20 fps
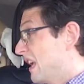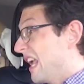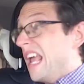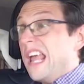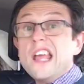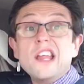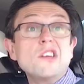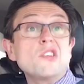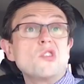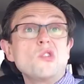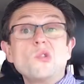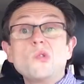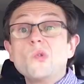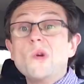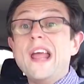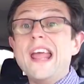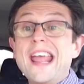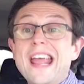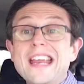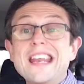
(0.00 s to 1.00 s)
you can
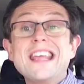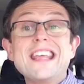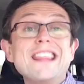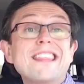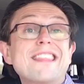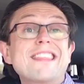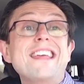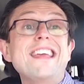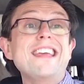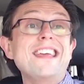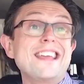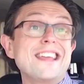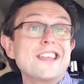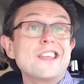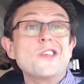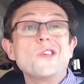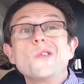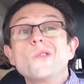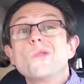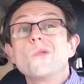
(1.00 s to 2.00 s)
do
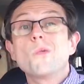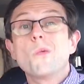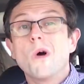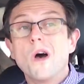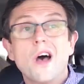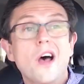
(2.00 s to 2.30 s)
anything you